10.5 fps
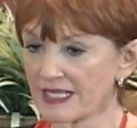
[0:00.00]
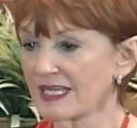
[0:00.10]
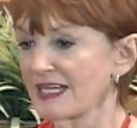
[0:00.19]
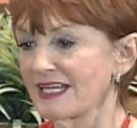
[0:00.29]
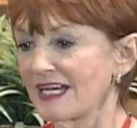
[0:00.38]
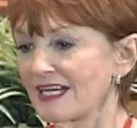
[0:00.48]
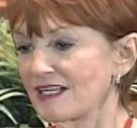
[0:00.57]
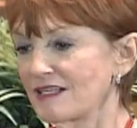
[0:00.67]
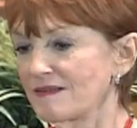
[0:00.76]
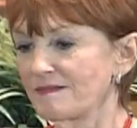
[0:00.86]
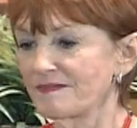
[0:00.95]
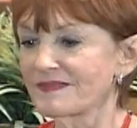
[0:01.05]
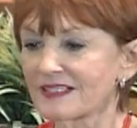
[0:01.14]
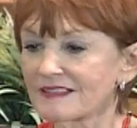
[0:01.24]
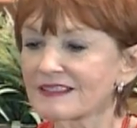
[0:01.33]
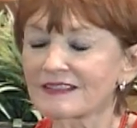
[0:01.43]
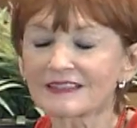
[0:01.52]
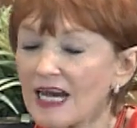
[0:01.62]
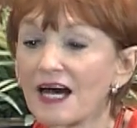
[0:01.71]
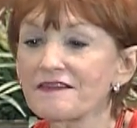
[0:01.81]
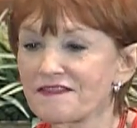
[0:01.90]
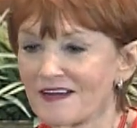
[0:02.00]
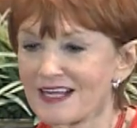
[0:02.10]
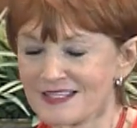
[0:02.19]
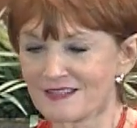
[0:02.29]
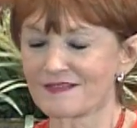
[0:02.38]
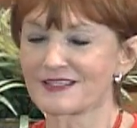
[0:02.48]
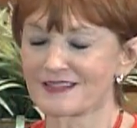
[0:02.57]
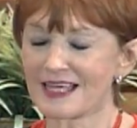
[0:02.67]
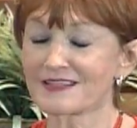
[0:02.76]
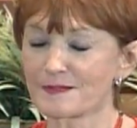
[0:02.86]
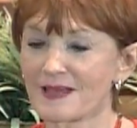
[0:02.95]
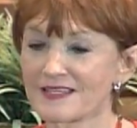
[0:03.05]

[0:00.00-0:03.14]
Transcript: um, confines of this, that space.